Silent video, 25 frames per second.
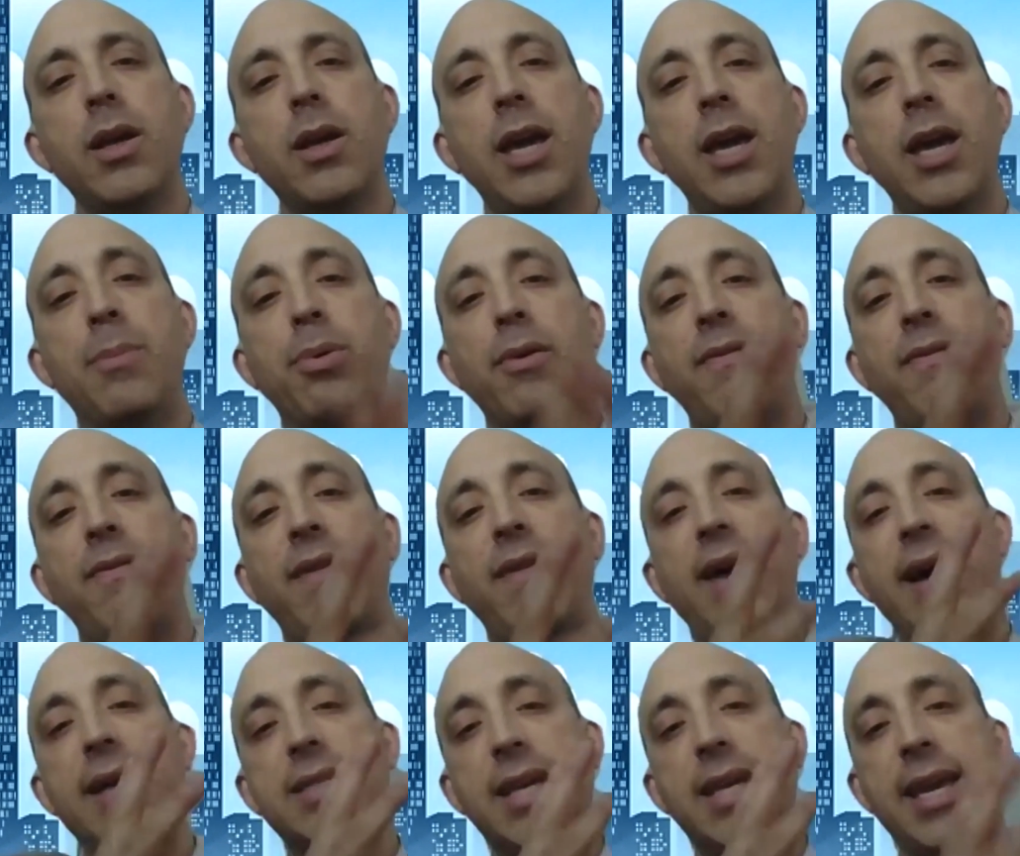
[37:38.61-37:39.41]
It
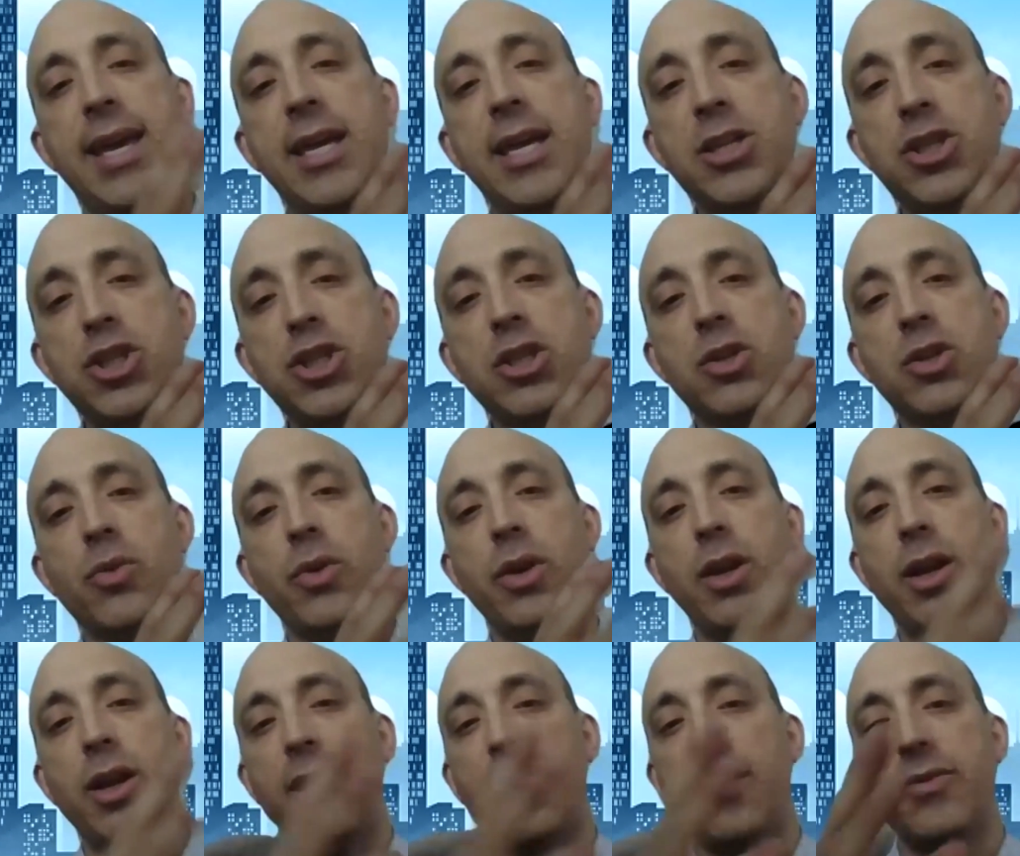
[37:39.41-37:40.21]
provides a
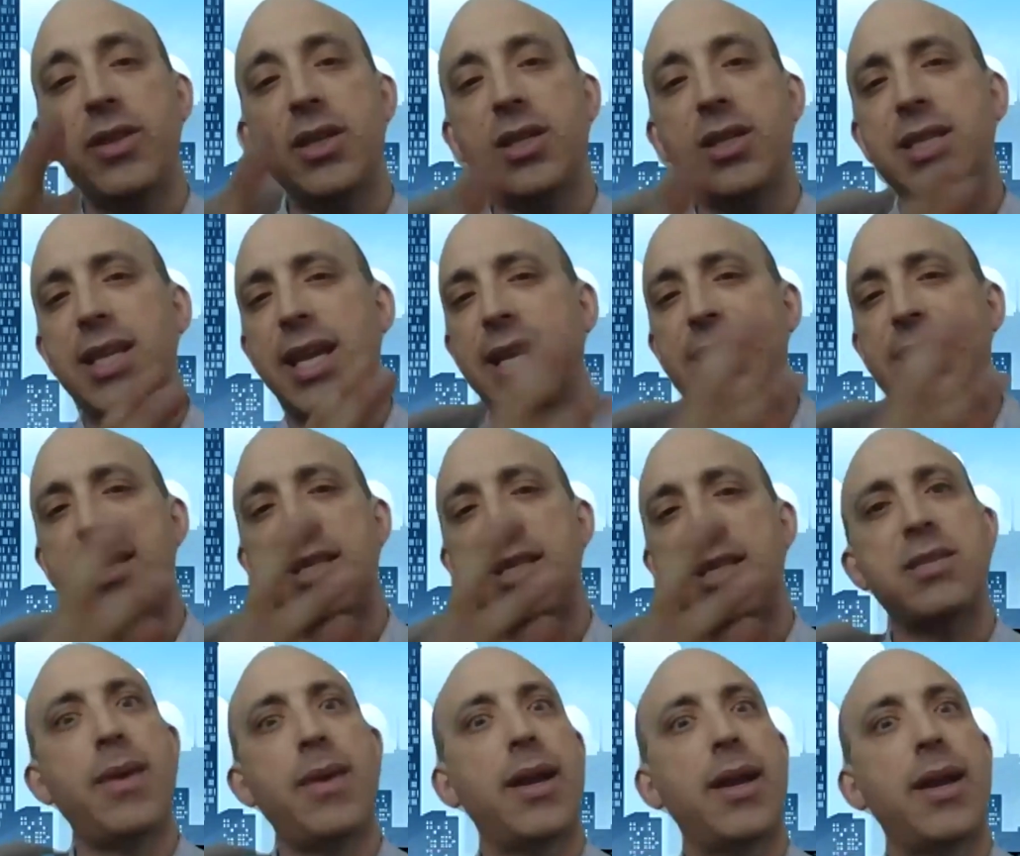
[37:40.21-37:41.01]
history of this
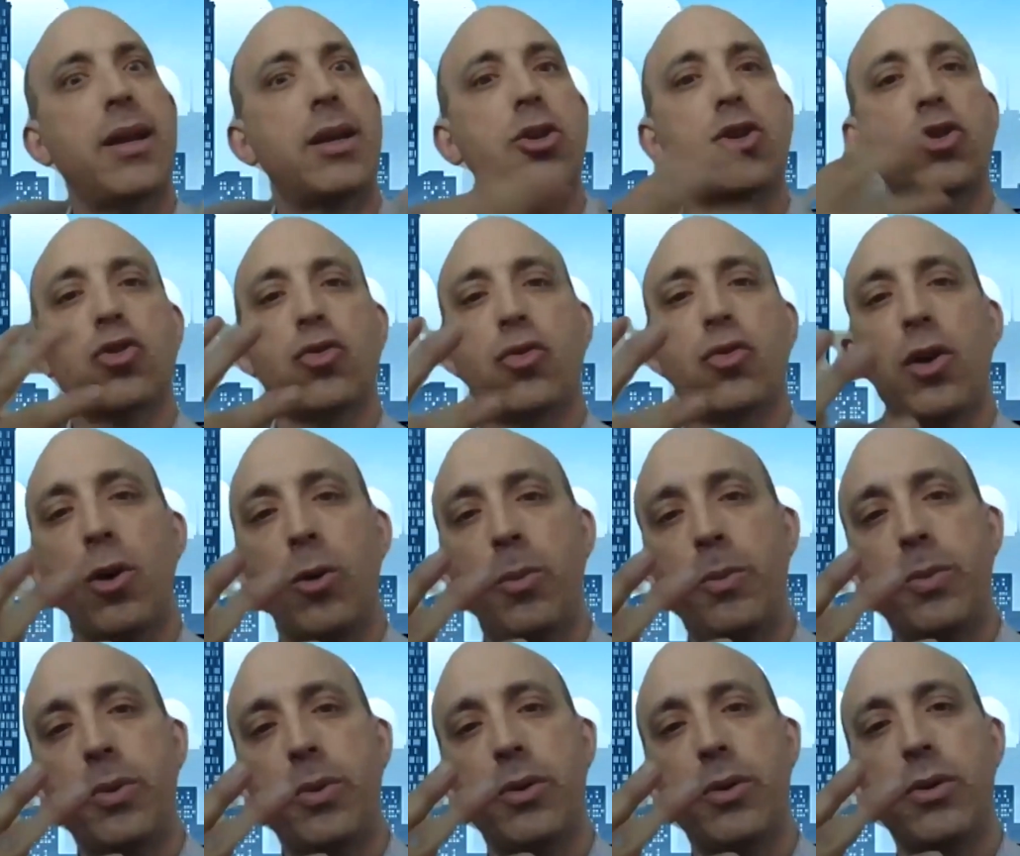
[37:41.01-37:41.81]
anti-Semitic trope,